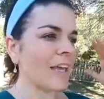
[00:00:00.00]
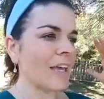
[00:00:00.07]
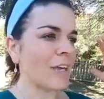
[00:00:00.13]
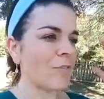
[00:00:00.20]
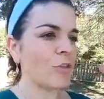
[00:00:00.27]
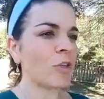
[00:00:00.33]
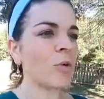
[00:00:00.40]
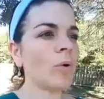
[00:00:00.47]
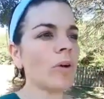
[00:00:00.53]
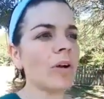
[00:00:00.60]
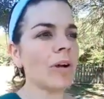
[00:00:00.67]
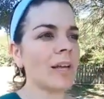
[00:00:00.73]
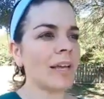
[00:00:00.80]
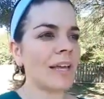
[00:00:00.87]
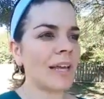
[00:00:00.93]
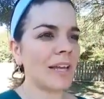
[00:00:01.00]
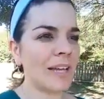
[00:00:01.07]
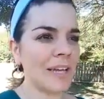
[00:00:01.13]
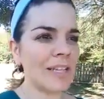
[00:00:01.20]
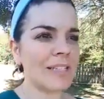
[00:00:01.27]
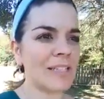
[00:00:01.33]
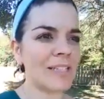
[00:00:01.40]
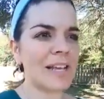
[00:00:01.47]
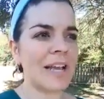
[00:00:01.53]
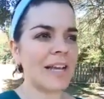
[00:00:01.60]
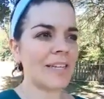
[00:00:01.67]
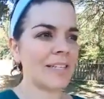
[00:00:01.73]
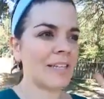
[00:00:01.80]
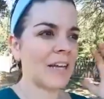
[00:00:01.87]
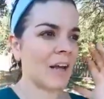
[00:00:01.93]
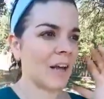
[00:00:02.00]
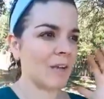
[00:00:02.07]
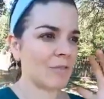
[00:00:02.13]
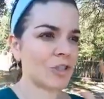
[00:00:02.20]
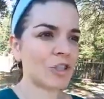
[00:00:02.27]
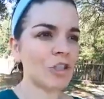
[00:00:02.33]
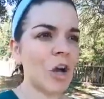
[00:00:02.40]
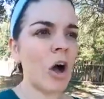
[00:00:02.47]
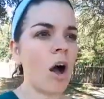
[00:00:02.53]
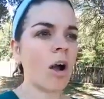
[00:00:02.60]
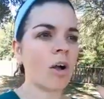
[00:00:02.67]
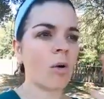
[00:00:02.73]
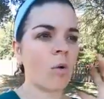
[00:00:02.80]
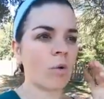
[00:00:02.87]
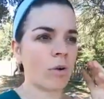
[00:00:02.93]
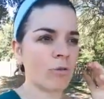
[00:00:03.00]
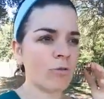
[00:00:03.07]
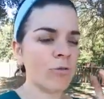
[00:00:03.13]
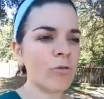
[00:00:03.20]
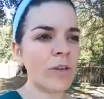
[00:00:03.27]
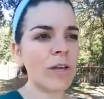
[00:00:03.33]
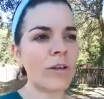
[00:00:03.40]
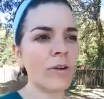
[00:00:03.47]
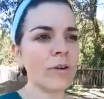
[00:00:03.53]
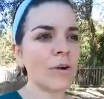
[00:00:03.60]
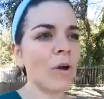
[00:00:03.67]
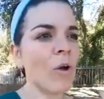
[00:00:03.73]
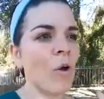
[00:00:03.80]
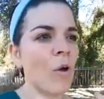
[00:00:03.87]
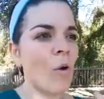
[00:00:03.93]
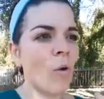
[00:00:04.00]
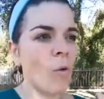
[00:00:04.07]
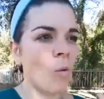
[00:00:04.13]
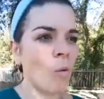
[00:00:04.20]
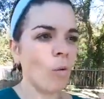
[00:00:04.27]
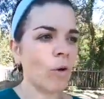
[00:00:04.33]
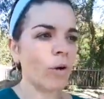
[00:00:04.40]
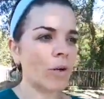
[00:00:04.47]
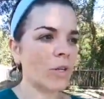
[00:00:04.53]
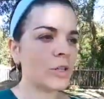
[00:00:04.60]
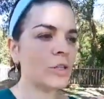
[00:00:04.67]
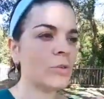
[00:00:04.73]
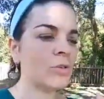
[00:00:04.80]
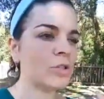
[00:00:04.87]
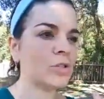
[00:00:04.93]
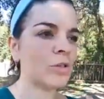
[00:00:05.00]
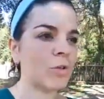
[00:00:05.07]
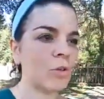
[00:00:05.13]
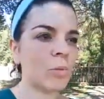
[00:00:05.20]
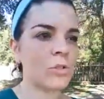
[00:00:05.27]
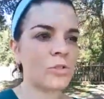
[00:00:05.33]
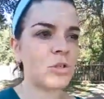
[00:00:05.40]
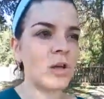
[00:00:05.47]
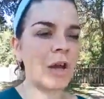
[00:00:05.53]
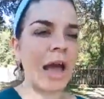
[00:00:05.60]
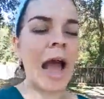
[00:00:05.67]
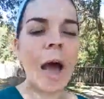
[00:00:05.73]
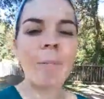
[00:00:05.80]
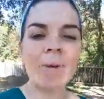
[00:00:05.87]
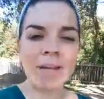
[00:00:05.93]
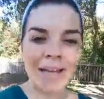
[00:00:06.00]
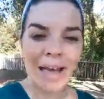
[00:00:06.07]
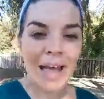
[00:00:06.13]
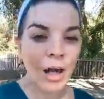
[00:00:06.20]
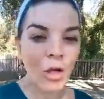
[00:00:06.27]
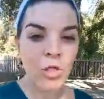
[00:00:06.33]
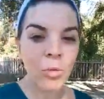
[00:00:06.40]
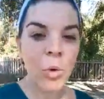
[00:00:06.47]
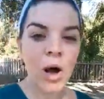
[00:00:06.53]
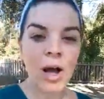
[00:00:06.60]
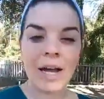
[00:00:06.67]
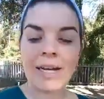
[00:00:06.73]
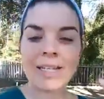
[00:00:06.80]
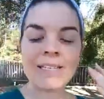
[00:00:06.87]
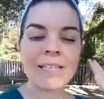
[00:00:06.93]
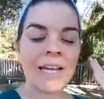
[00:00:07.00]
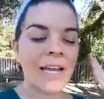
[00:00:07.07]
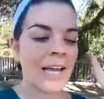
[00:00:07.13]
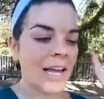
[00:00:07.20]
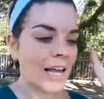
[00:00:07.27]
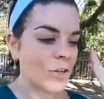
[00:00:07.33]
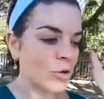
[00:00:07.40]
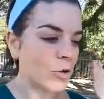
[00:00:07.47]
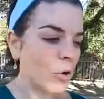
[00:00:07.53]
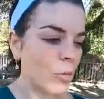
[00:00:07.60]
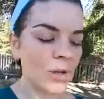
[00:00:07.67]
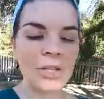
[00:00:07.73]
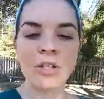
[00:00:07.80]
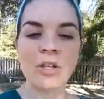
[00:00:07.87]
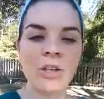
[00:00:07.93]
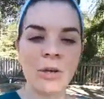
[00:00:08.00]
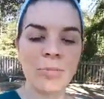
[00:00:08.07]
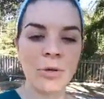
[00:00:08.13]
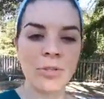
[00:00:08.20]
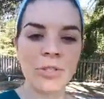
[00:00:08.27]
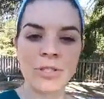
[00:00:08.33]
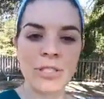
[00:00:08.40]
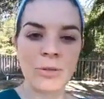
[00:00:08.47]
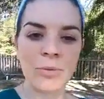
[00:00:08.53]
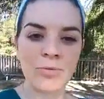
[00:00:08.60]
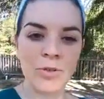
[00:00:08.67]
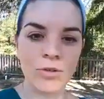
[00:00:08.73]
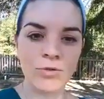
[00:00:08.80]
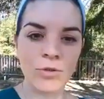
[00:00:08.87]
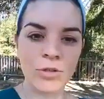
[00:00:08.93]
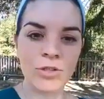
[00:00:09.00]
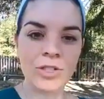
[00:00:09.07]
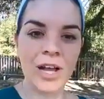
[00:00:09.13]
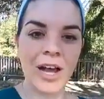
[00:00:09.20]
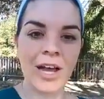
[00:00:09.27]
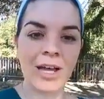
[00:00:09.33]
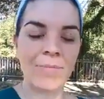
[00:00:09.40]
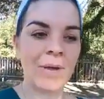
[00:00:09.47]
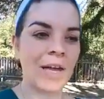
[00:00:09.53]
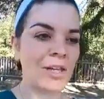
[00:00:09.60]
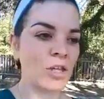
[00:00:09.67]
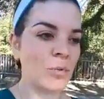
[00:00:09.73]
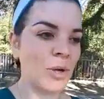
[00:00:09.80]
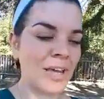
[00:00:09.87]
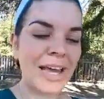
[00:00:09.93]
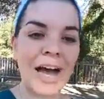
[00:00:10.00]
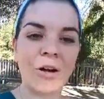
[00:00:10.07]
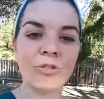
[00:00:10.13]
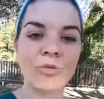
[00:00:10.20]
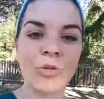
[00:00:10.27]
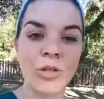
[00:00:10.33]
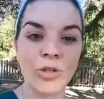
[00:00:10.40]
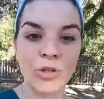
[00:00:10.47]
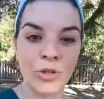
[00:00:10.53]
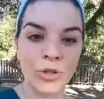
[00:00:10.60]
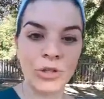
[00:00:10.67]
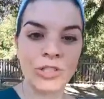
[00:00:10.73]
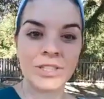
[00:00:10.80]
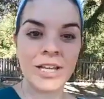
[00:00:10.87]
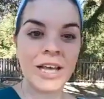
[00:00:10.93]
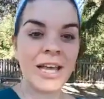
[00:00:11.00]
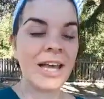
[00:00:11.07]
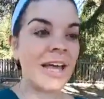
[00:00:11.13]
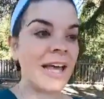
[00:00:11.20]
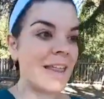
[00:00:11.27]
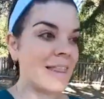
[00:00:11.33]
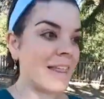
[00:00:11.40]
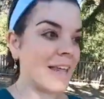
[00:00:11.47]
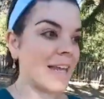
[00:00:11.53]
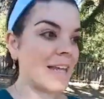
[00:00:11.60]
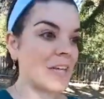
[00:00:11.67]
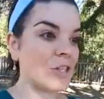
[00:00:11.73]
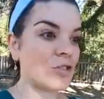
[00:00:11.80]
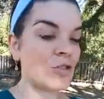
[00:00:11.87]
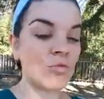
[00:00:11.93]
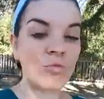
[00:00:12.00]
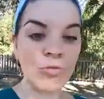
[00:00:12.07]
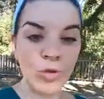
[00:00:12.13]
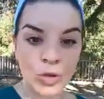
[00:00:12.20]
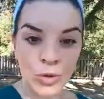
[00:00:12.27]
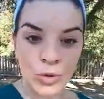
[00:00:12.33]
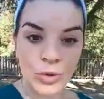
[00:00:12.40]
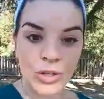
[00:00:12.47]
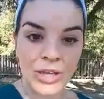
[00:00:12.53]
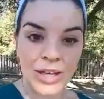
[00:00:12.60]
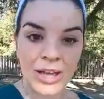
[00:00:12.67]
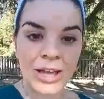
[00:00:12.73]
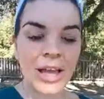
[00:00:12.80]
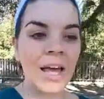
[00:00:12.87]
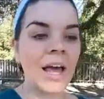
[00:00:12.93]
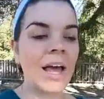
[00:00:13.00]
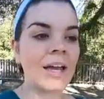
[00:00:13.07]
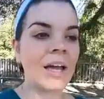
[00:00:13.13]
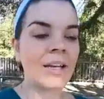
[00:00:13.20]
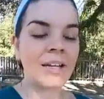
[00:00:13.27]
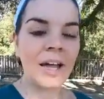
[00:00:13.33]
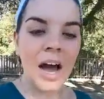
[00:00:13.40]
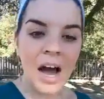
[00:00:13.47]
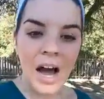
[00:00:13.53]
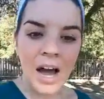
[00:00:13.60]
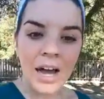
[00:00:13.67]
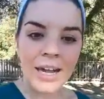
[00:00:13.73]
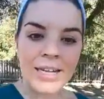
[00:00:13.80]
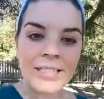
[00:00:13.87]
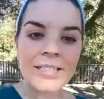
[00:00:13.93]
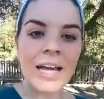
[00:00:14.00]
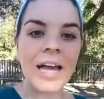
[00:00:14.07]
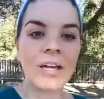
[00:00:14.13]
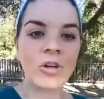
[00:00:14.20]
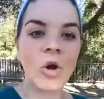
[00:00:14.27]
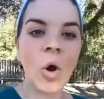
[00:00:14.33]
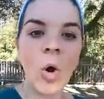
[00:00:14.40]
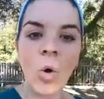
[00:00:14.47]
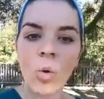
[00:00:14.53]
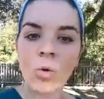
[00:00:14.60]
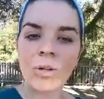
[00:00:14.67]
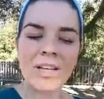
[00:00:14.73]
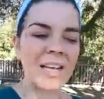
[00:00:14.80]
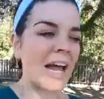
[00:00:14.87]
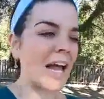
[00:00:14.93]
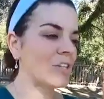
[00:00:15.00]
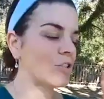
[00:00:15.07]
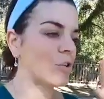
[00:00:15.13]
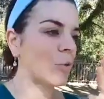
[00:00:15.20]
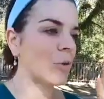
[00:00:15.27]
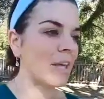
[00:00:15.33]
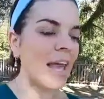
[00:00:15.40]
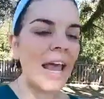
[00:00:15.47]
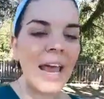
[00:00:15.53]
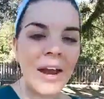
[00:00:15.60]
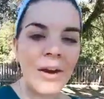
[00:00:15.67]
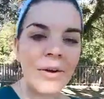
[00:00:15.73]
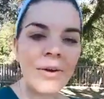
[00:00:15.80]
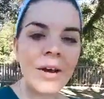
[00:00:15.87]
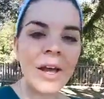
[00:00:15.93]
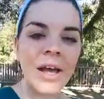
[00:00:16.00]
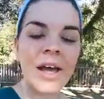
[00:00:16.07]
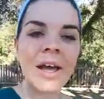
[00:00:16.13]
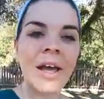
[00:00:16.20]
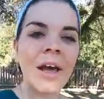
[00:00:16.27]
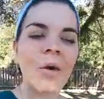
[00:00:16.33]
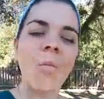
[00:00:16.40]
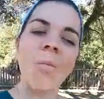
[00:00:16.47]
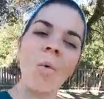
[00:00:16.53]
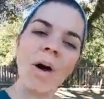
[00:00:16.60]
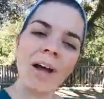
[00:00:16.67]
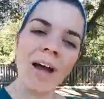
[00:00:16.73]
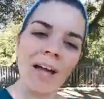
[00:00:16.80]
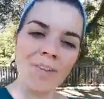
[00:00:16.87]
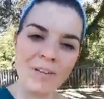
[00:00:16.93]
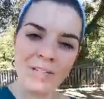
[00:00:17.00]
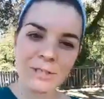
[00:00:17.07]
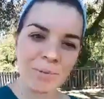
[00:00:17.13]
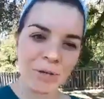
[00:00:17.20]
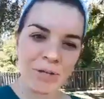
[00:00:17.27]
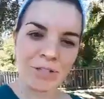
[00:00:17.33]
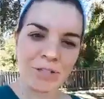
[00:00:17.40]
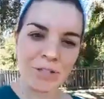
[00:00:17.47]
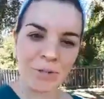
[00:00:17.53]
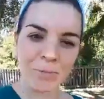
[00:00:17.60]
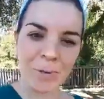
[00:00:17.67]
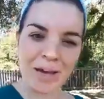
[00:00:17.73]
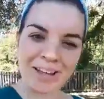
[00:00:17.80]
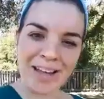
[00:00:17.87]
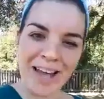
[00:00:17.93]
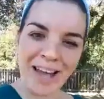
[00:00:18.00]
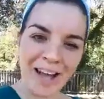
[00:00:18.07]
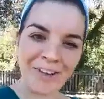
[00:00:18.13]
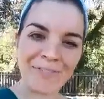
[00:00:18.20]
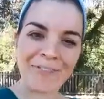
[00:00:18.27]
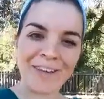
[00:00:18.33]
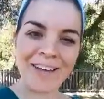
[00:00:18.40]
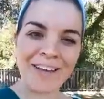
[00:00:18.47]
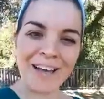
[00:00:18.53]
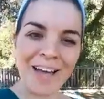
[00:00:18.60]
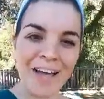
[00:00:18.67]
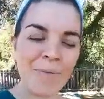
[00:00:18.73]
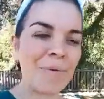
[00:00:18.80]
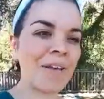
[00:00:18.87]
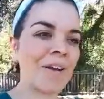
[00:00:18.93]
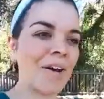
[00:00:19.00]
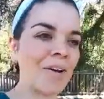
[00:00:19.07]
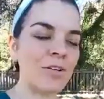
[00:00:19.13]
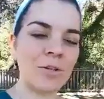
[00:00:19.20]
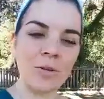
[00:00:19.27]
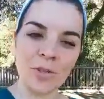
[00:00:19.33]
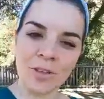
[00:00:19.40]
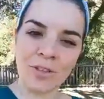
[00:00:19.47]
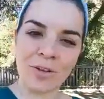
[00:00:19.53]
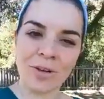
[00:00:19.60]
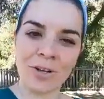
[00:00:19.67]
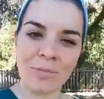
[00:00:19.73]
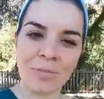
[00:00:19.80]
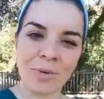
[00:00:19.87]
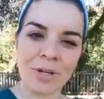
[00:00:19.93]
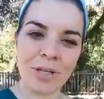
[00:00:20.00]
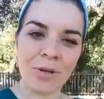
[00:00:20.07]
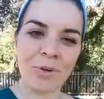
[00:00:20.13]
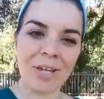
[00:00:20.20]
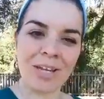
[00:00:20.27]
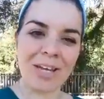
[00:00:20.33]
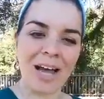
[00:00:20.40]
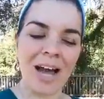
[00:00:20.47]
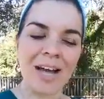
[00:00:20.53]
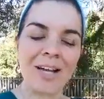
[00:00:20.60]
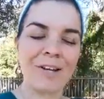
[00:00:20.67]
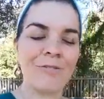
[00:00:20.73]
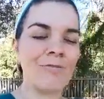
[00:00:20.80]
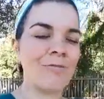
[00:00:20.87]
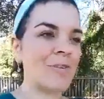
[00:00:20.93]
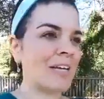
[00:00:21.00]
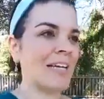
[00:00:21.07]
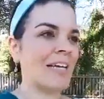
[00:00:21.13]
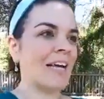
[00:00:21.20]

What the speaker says: if you are in a state of shock or fear, or you just don't know what's happening health-wise, and you're going into the emergency room for the first time, and you encounter a nurse that is rude and unkind and cold, has no care, what kind of experience are you about to have? I mean, do you think they're going to bring you any kind of